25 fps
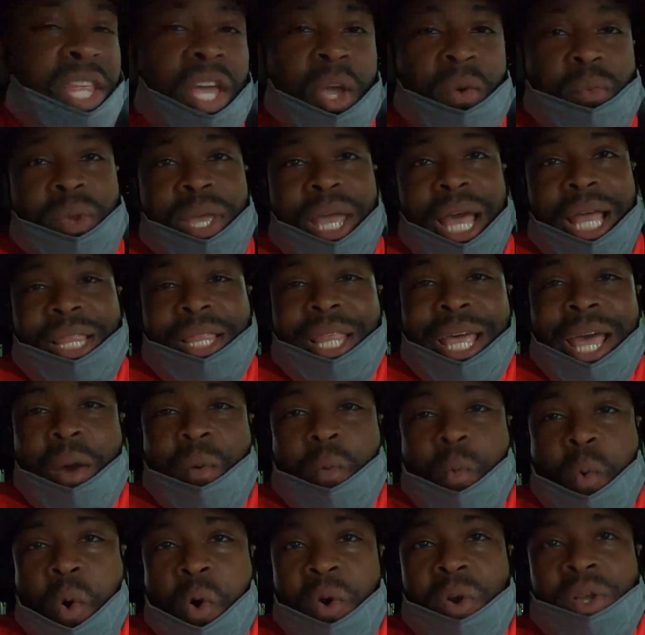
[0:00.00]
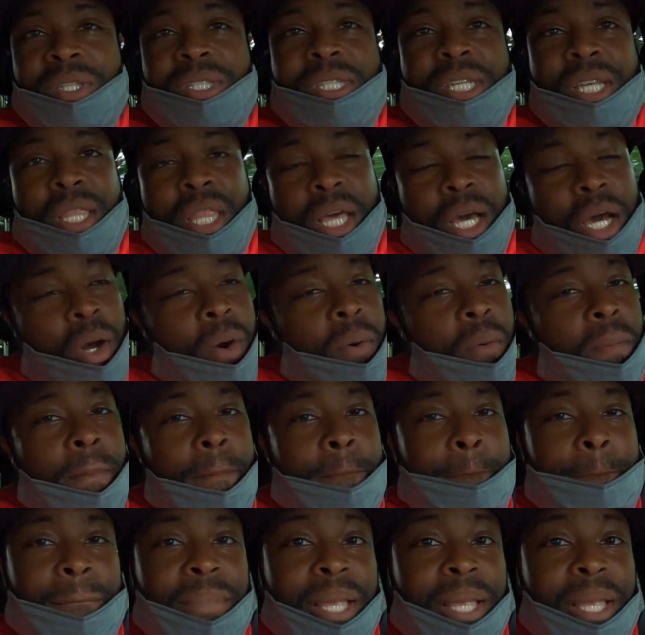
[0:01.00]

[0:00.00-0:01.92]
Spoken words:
good thing we got that warranty though.